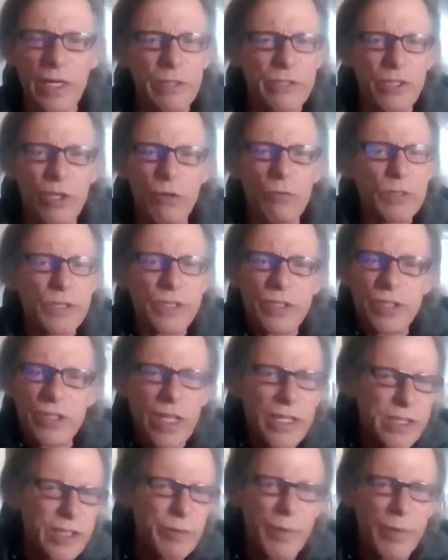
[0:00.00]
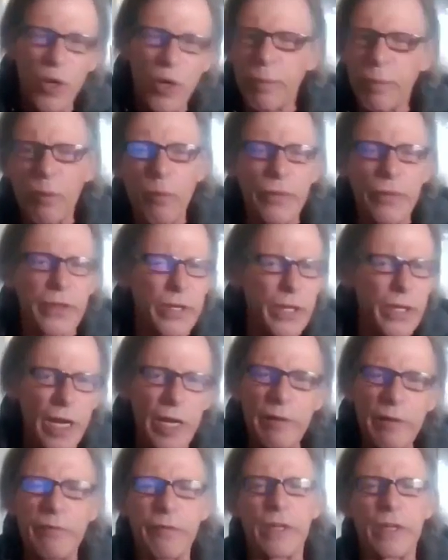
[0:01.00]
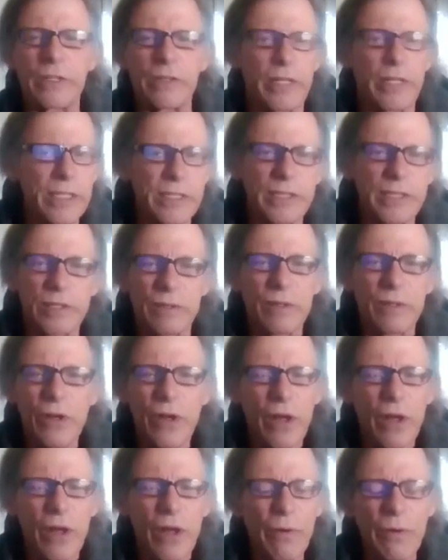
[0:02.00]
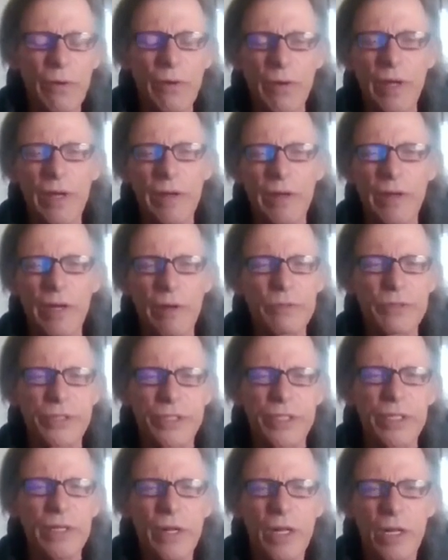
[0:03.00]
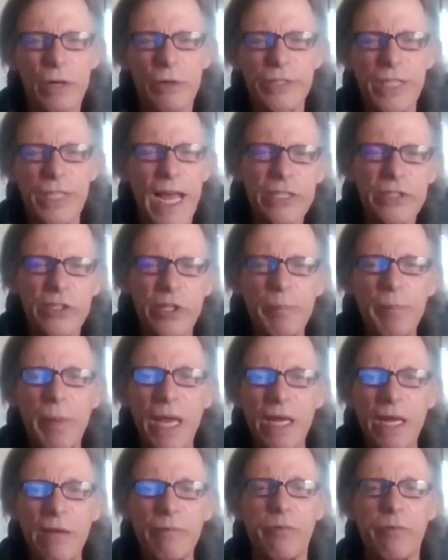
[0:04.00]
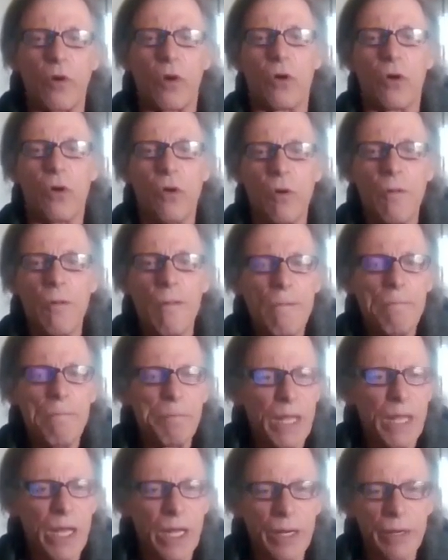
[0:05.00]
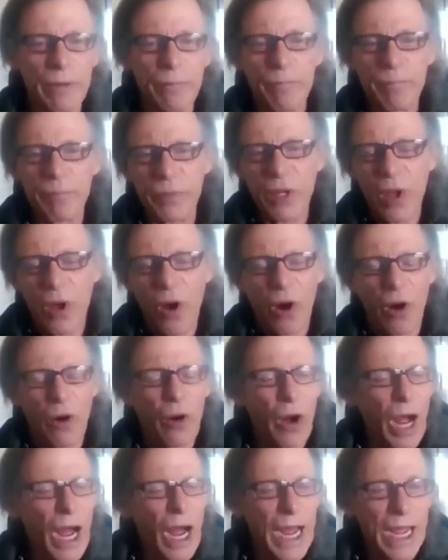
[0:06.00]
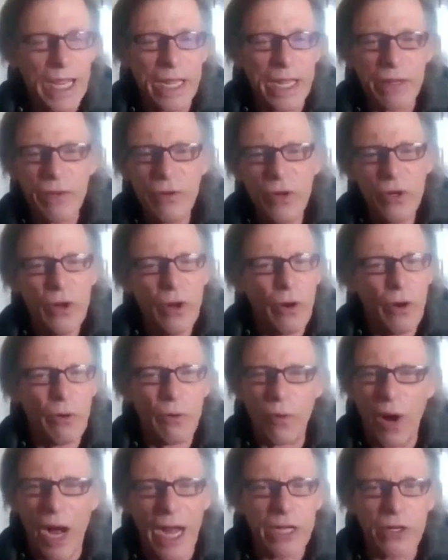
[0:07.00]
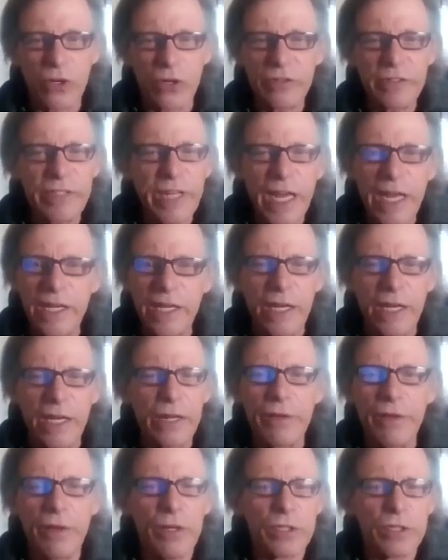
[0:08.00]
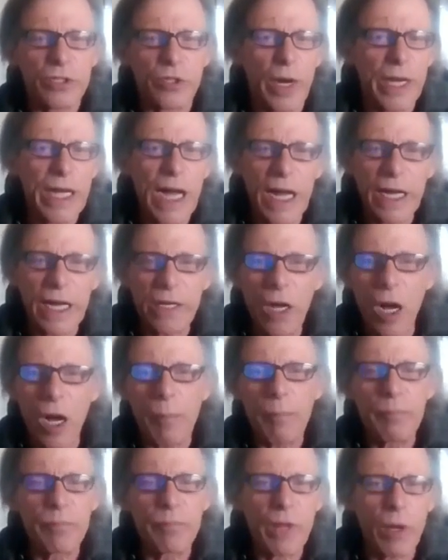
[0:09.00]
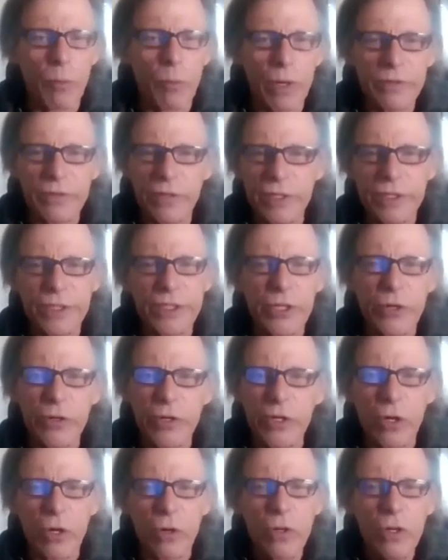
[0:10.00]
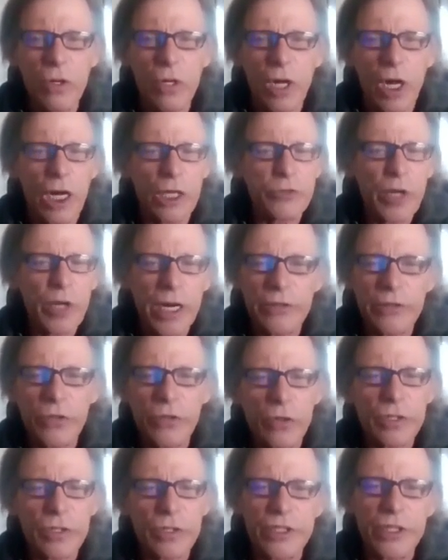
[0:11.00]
someone was slicing me open with a knife. It was actually painful. And I couldn't take it. So I got up and went to the stereo. I tried to turn the